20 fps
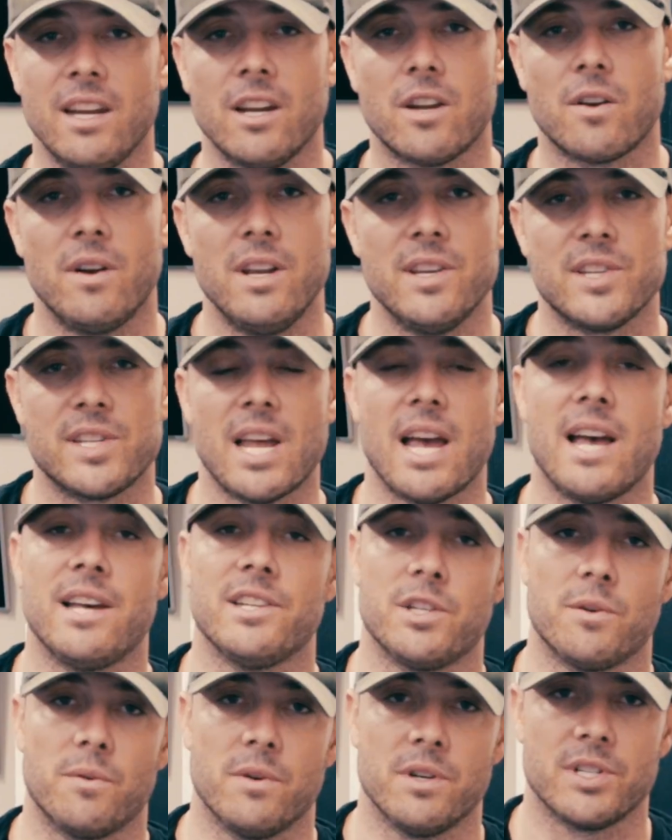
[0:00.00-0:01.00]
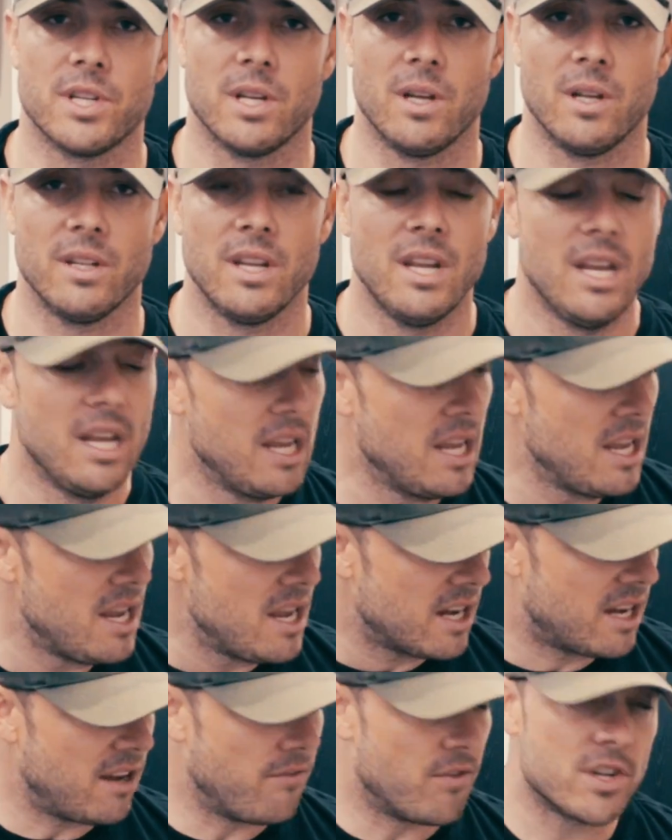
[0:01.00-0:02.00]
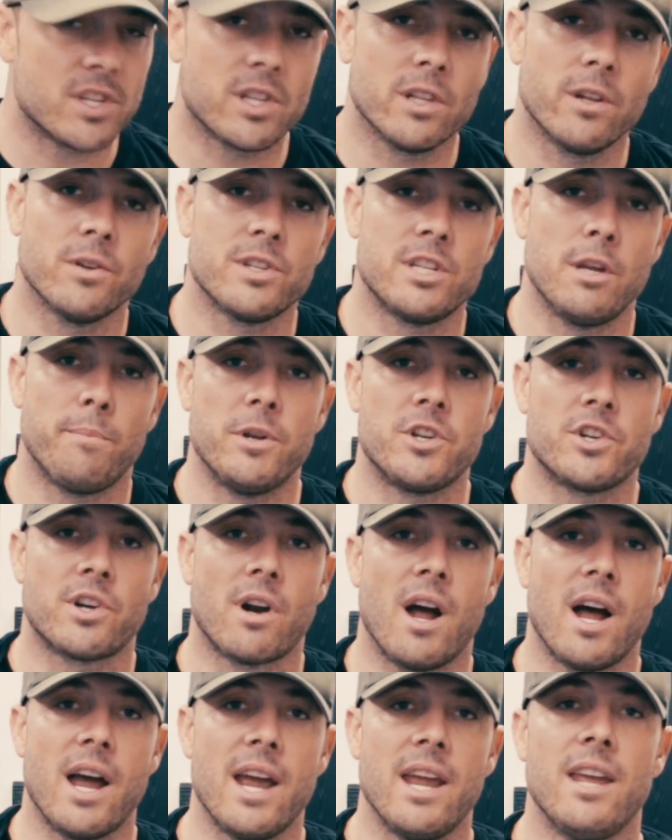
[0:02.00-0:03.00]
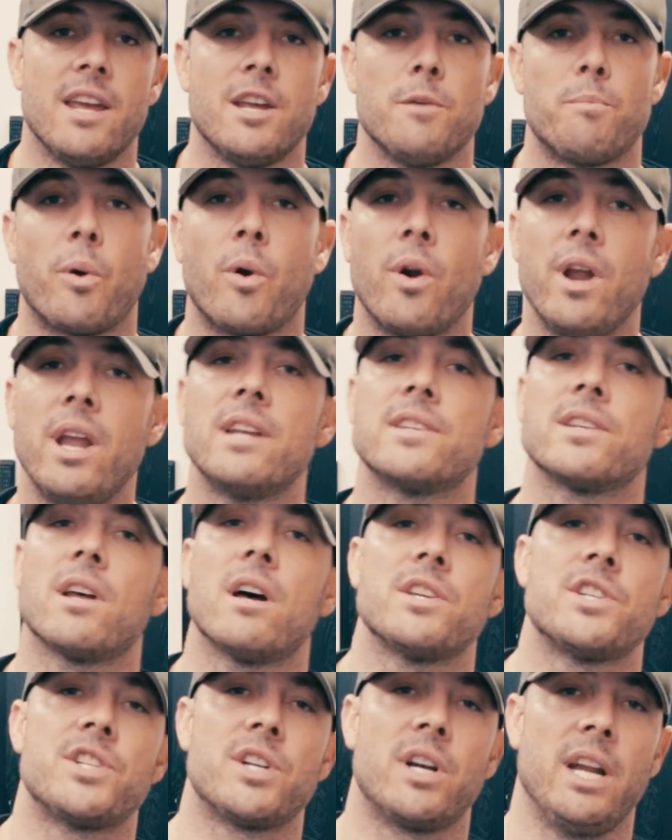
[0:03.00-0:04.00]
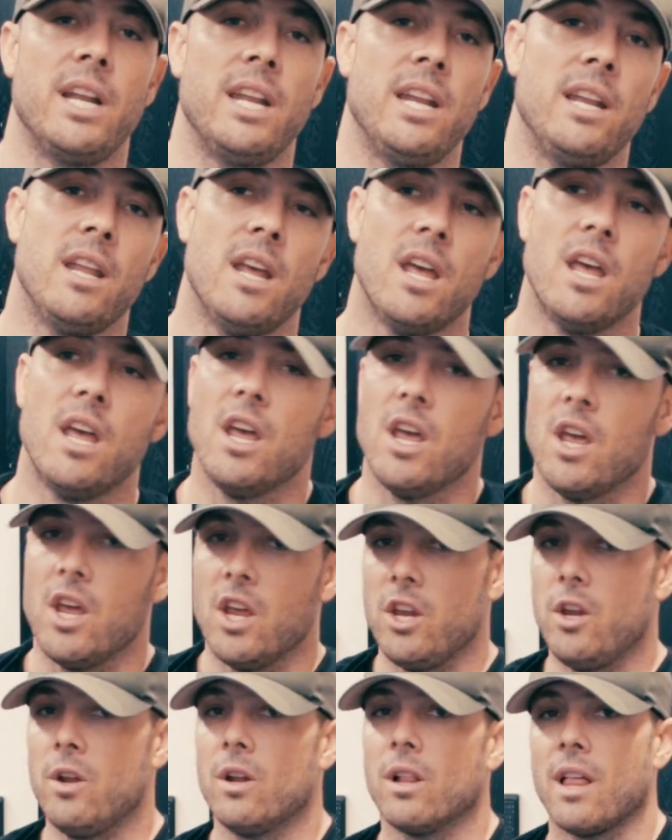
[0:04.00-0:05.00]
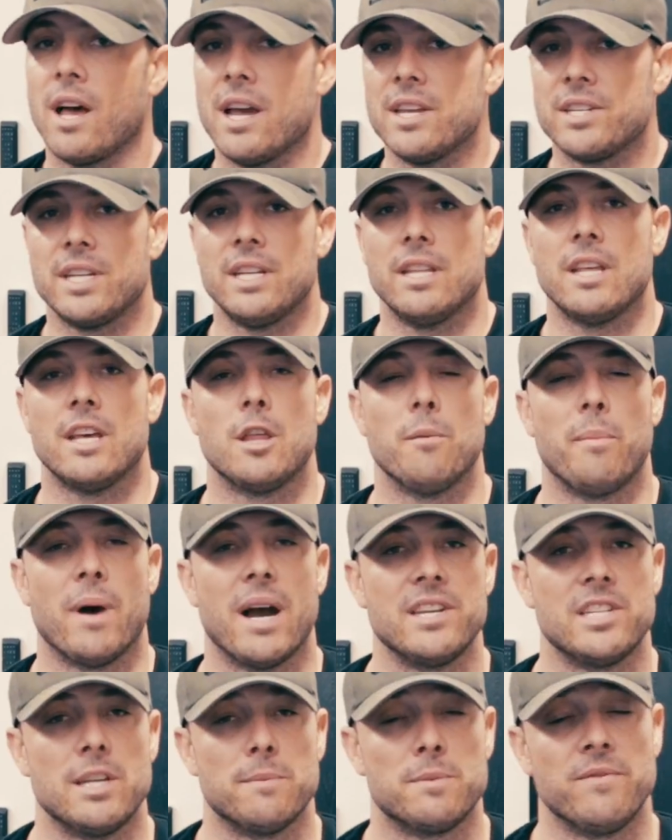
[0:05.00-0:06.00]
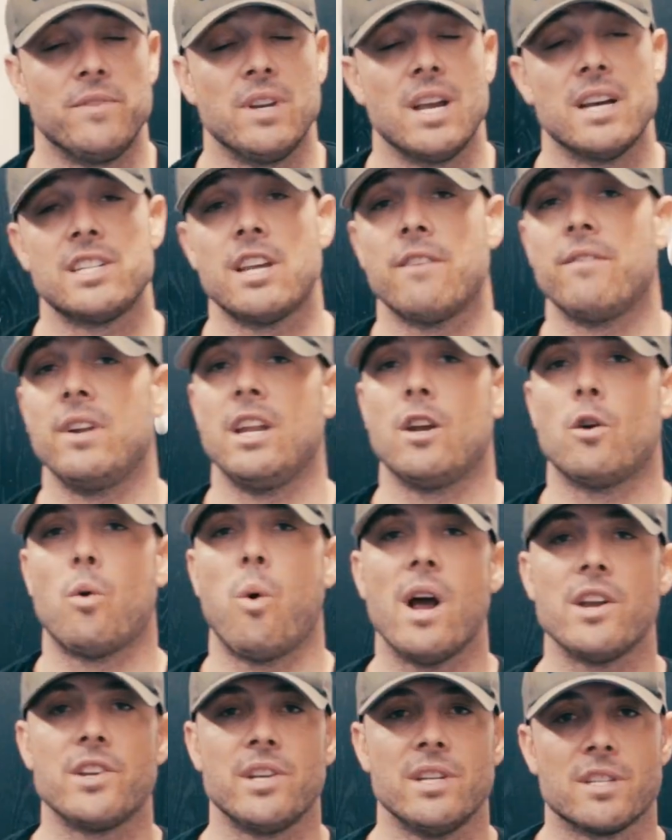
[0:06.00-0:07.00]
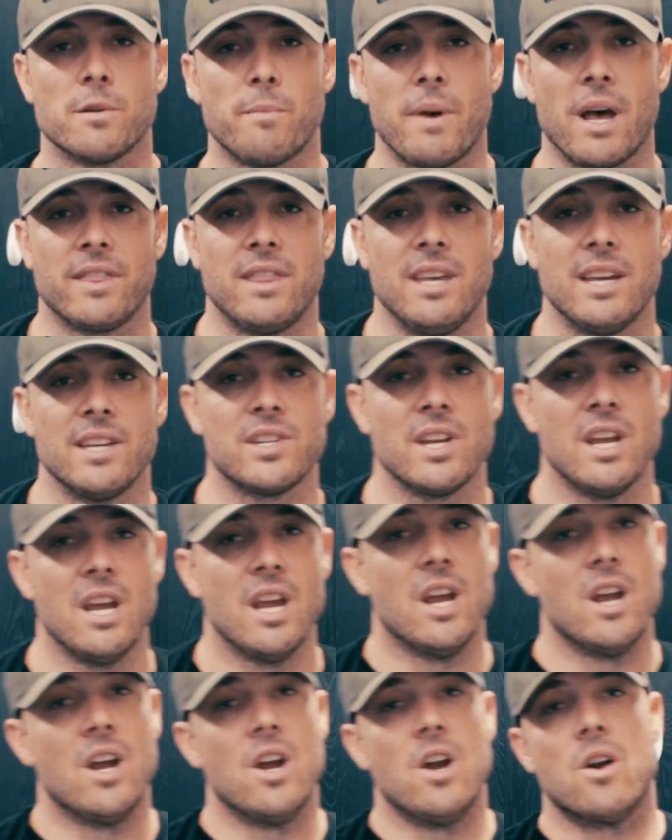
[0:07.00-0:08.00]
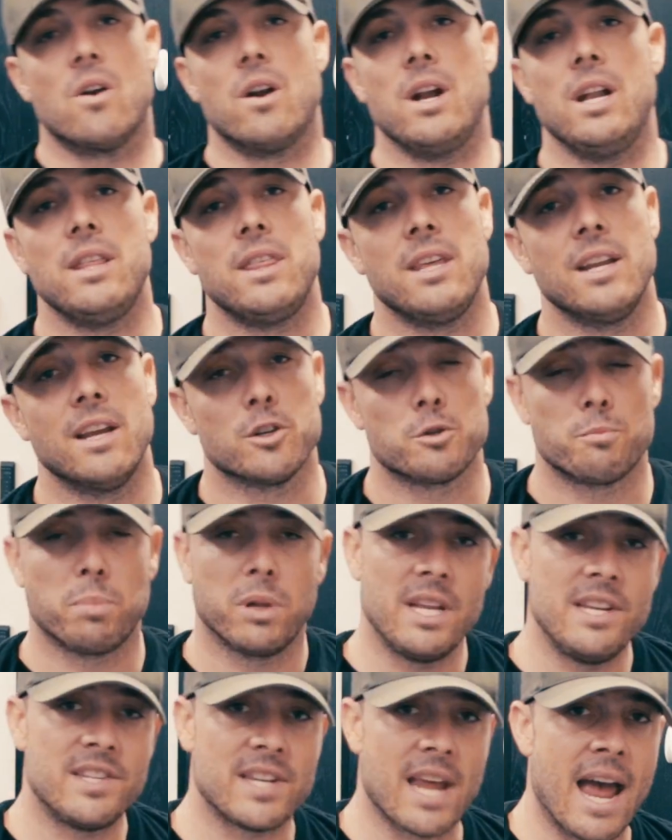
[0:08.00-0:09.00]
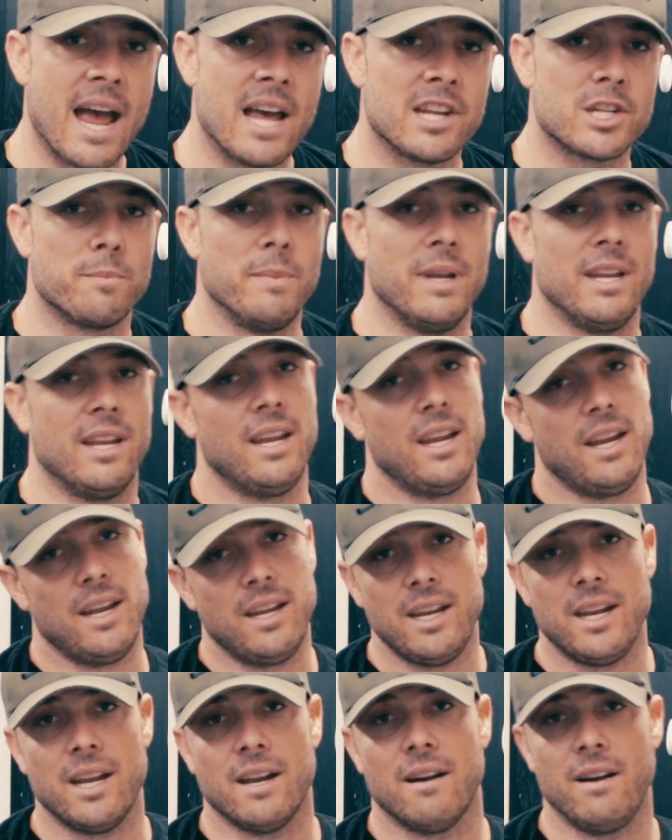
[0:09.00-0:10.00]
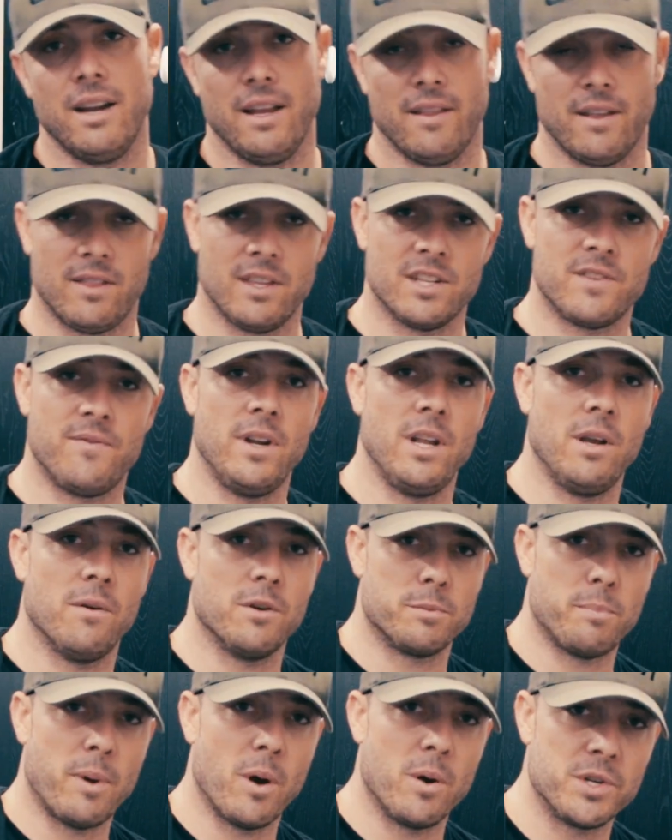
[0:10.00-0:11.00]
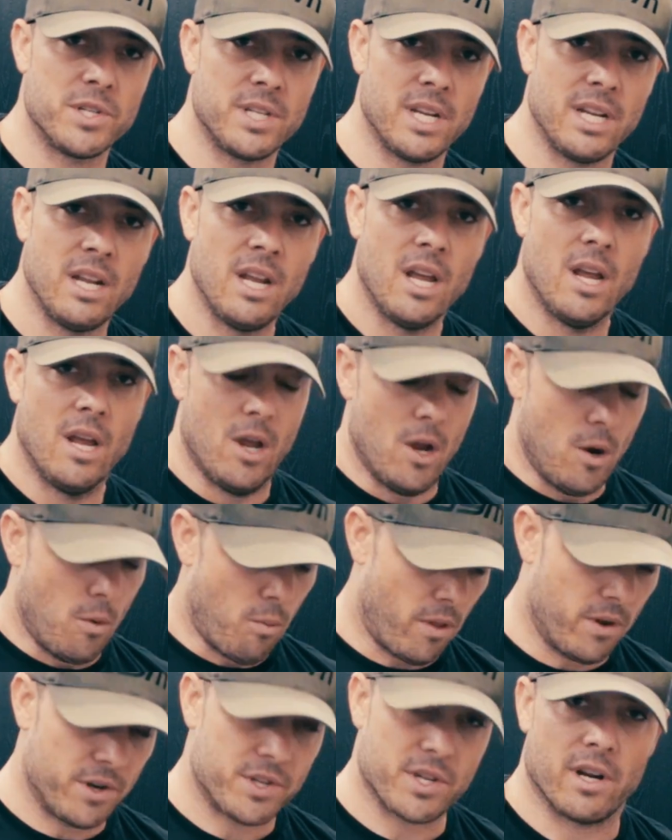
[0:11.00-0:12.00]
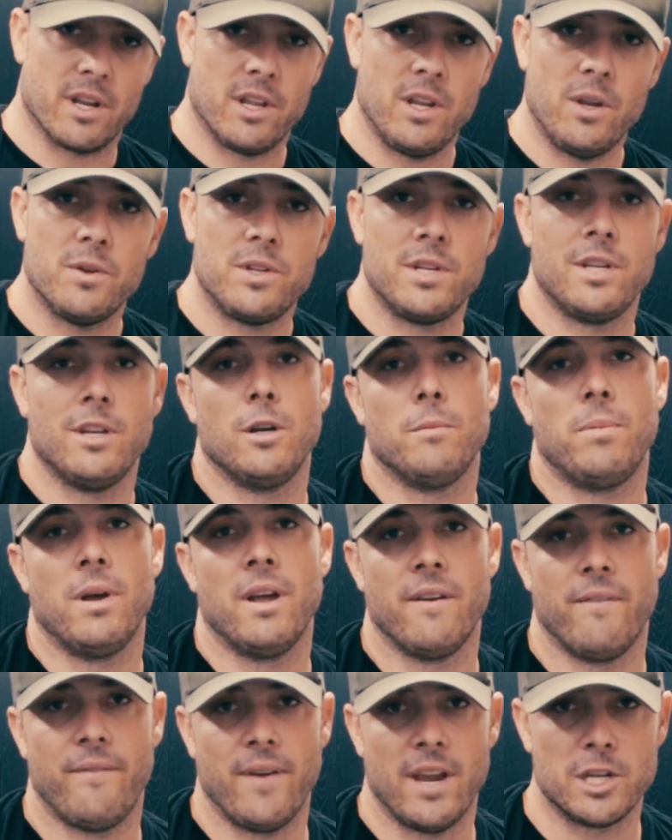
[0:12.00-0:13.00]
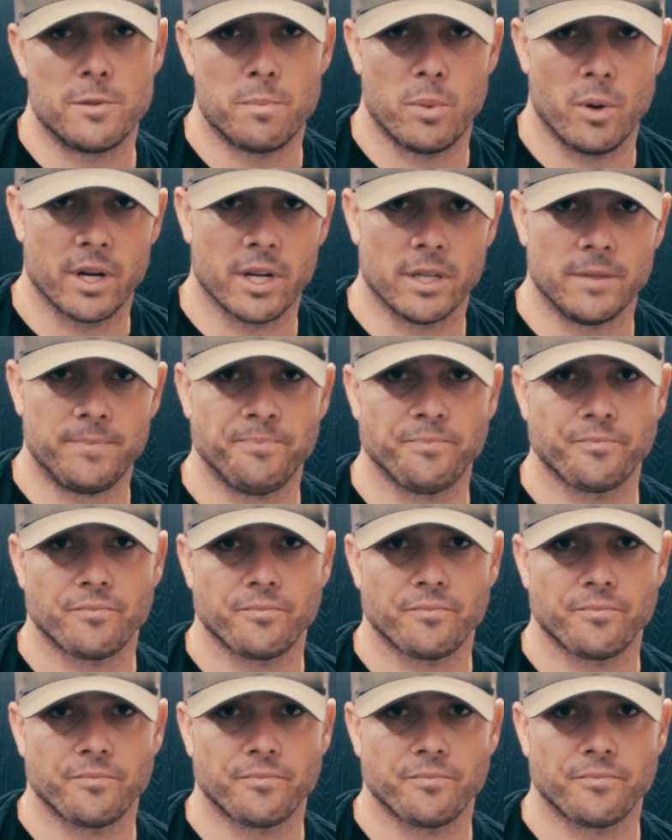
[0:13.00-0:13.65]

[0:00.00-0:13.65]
increased as a result. Give this little tip a try, pre-exhaust training, utilizing the biceps. If you guys have any questions about this, or anything else, please ask me. Any area that this video is posted, whether it's on YouTube, Facebook,